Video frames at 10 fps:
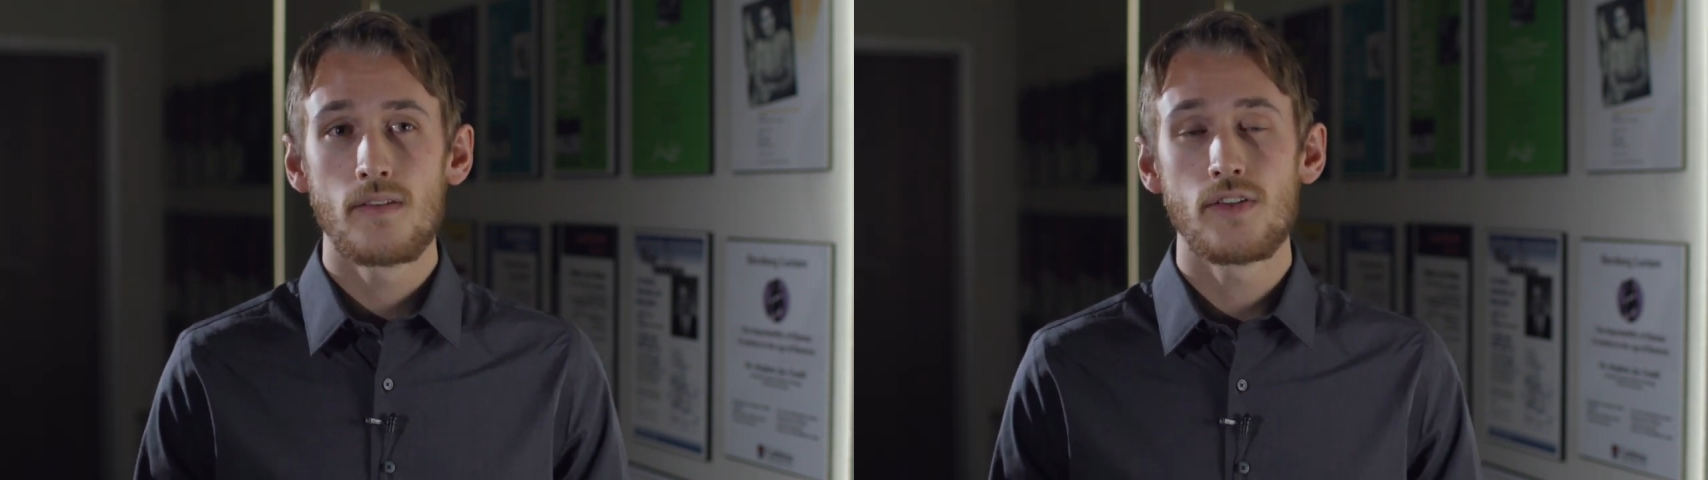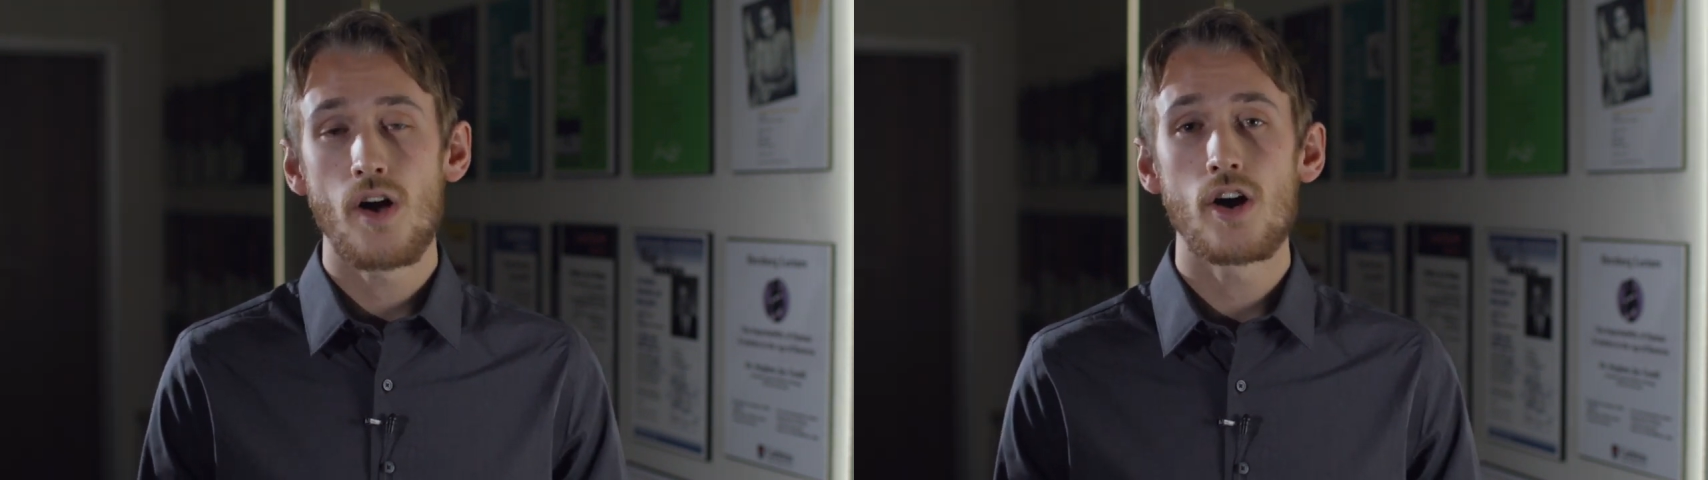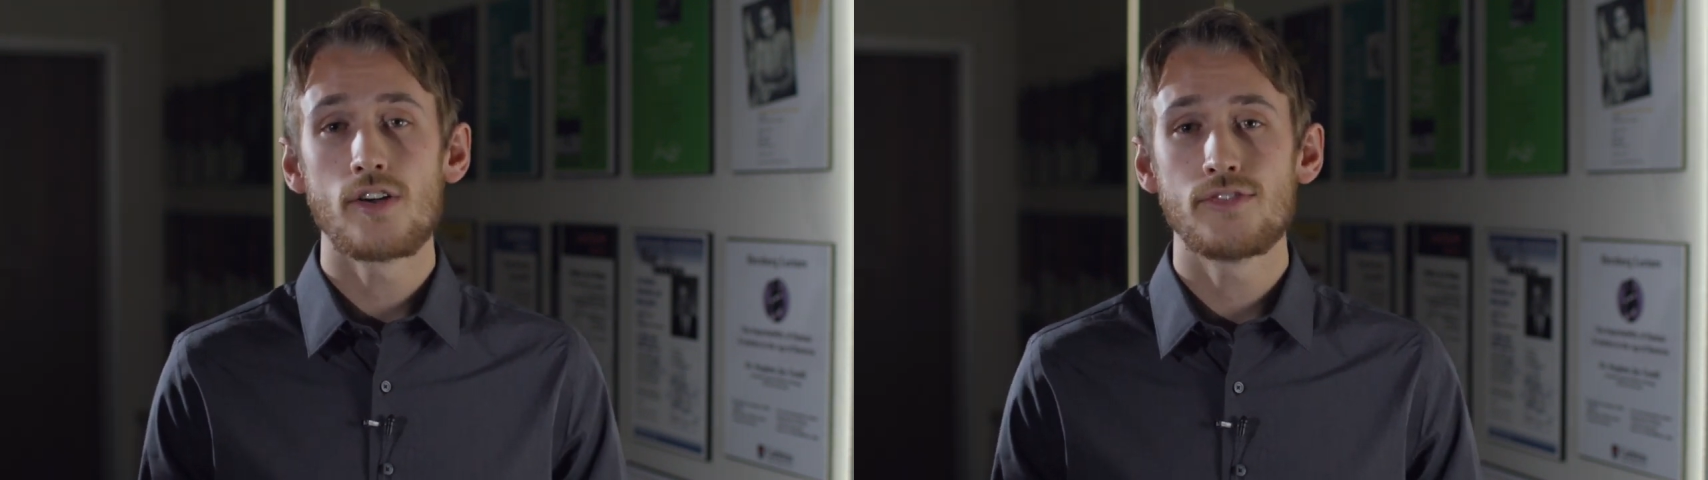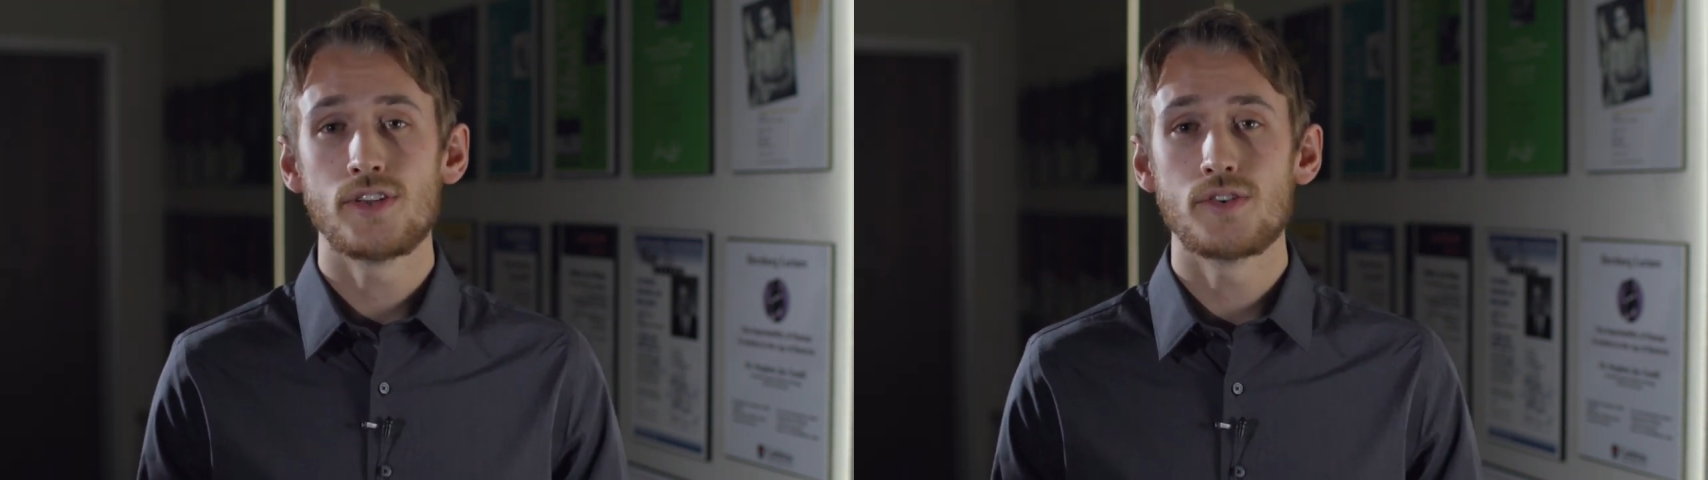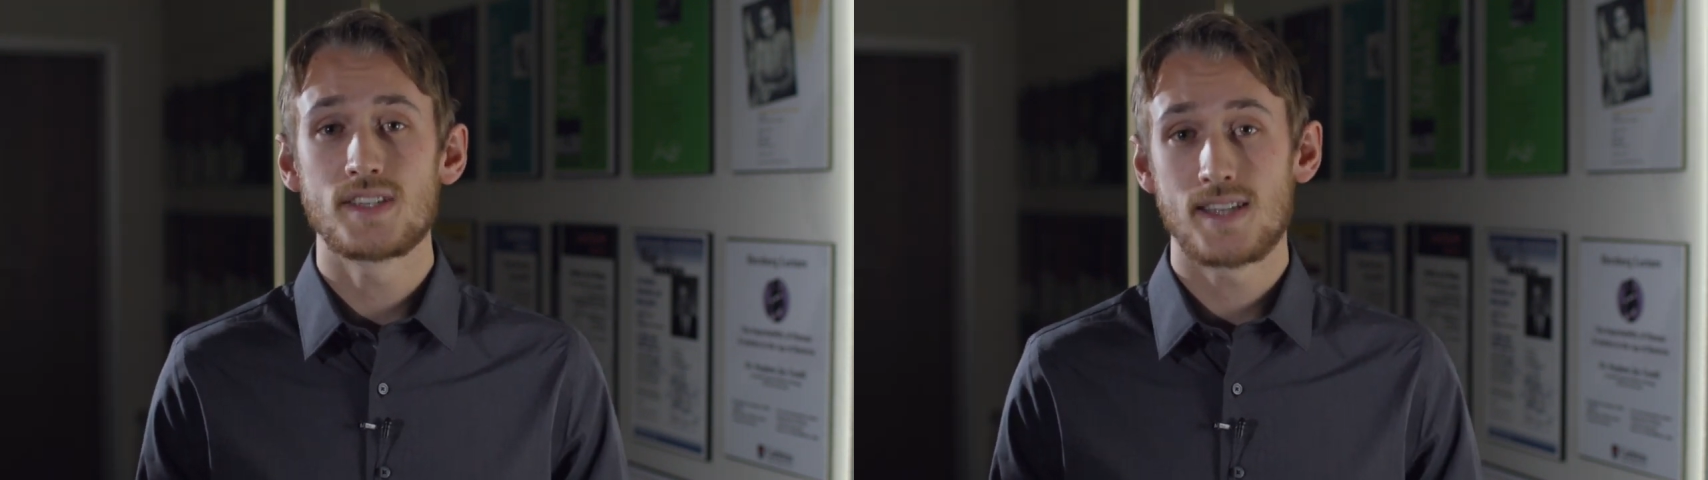There are a
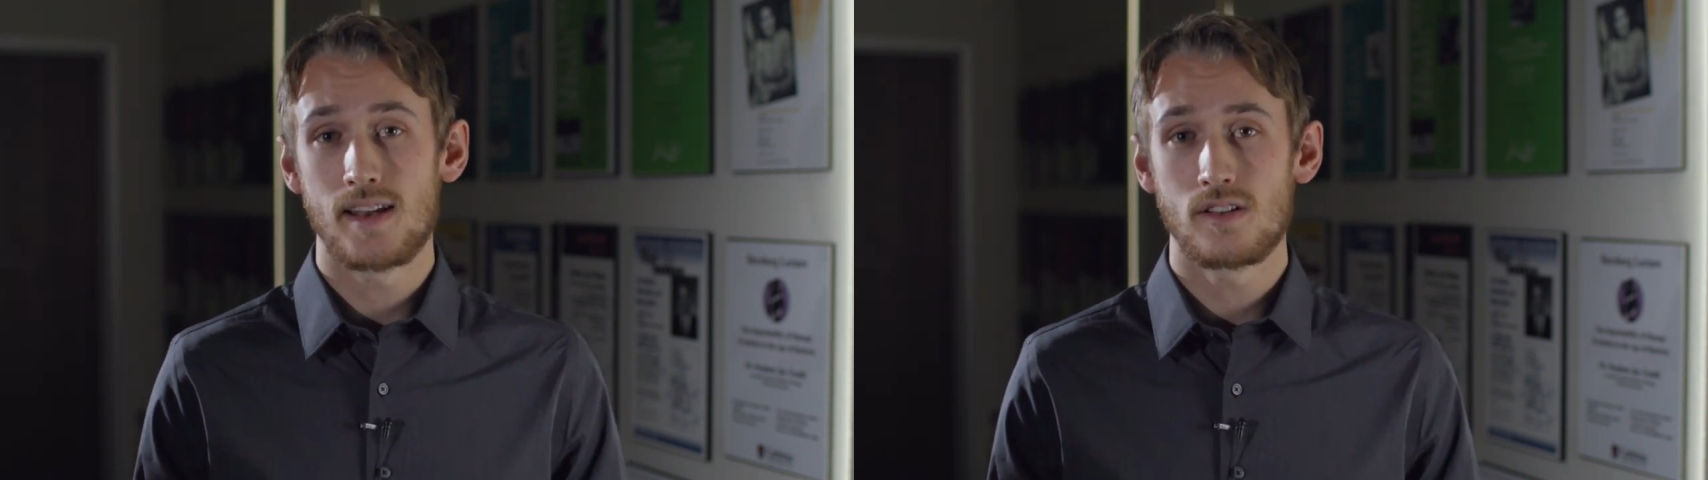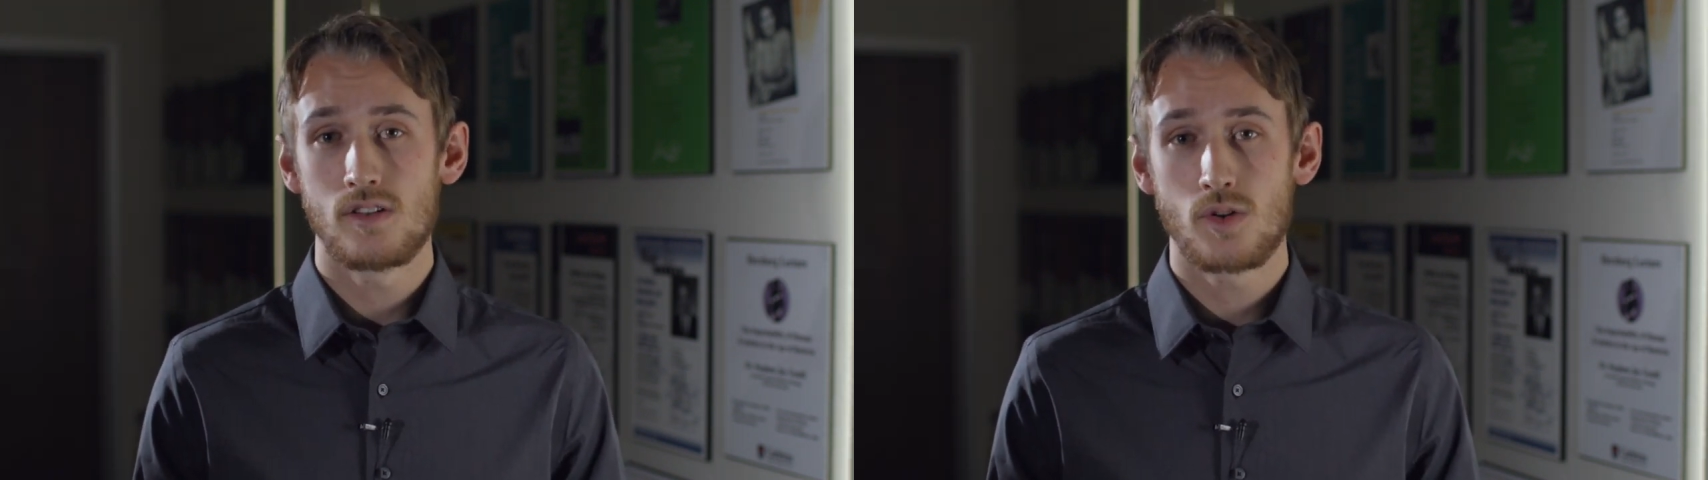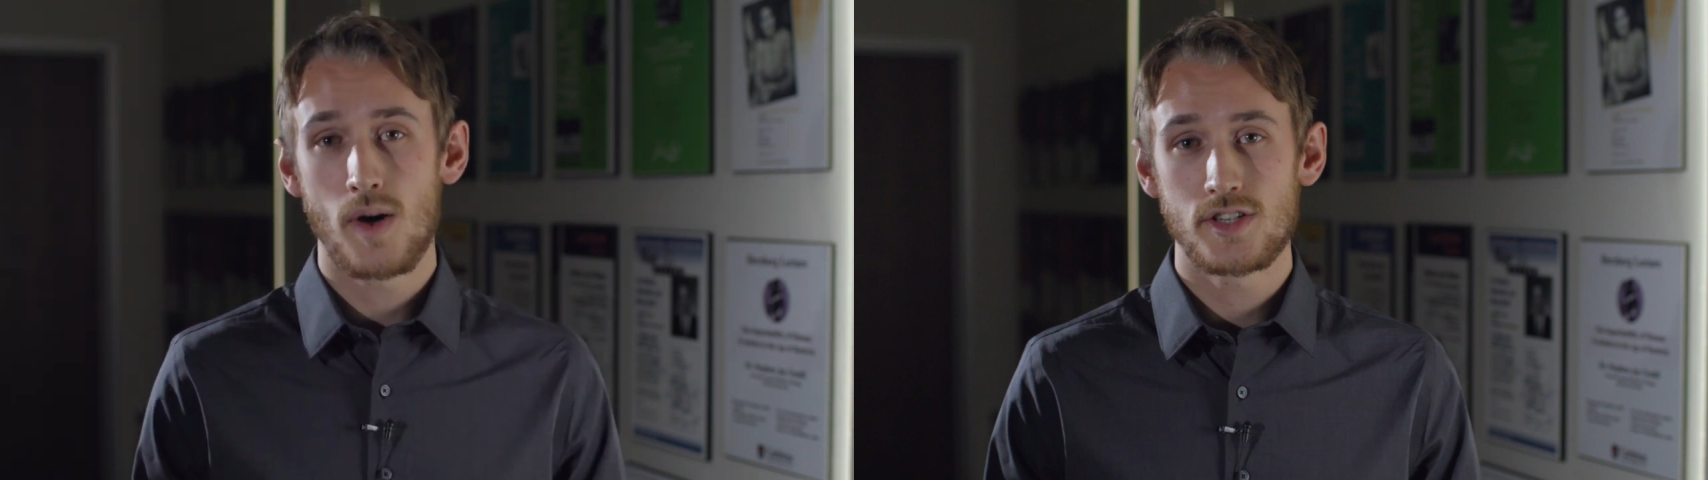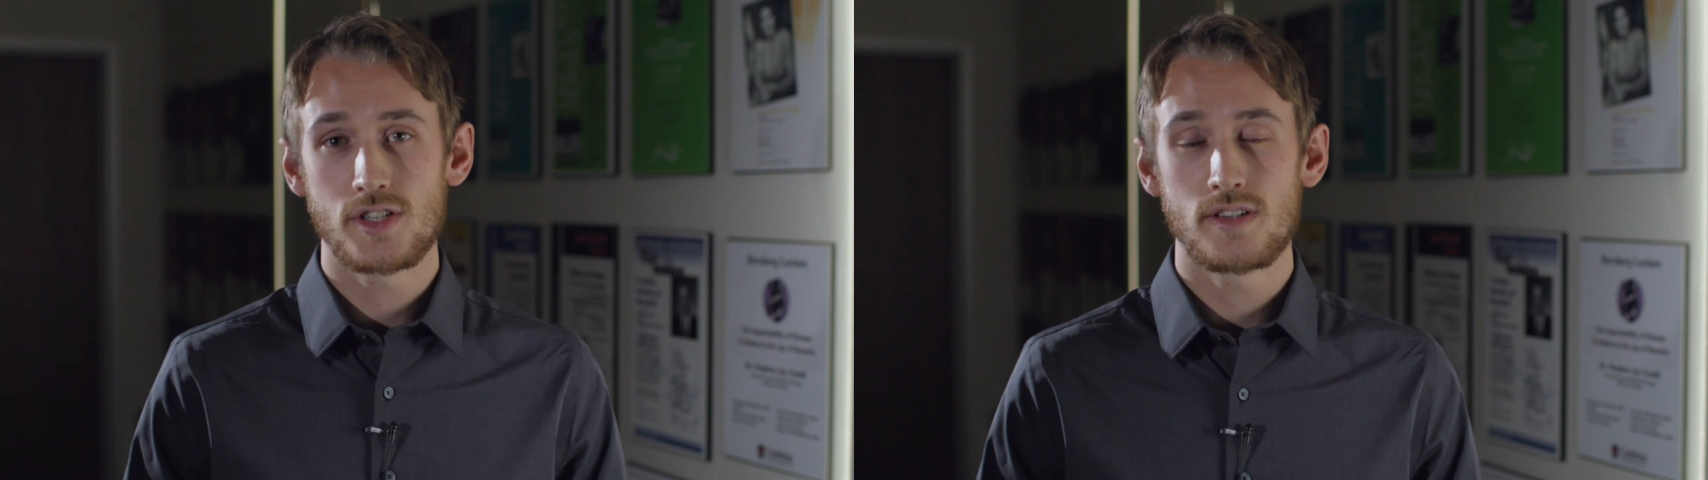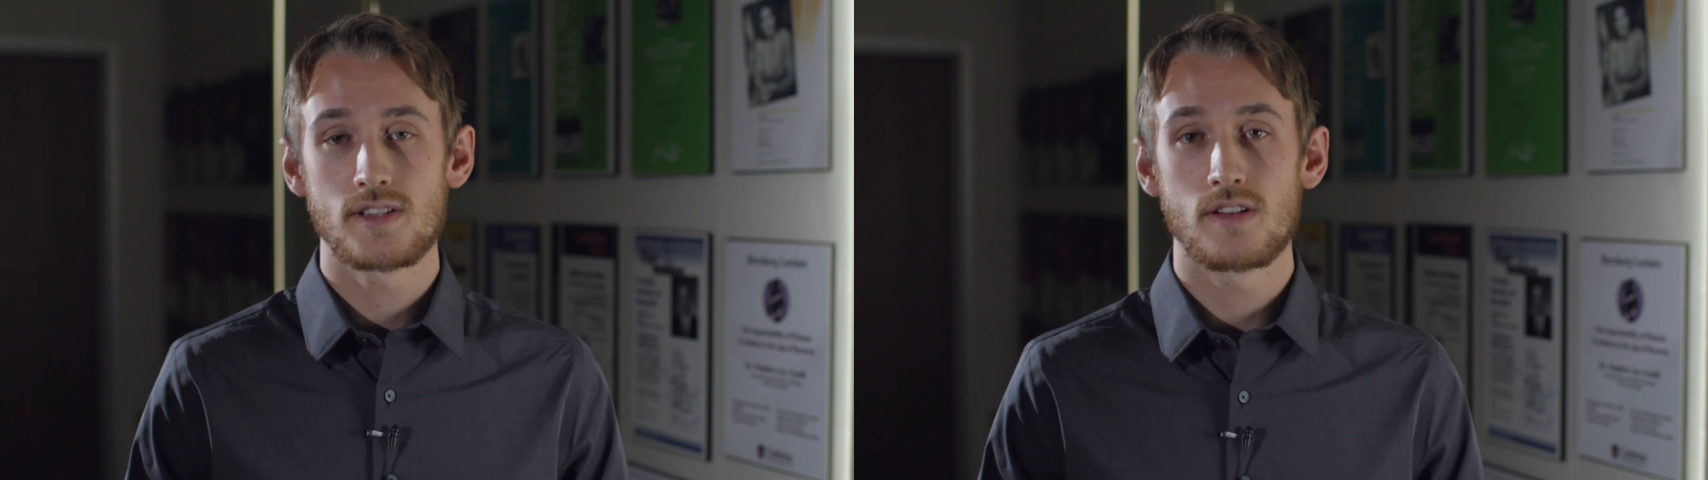few standalone questions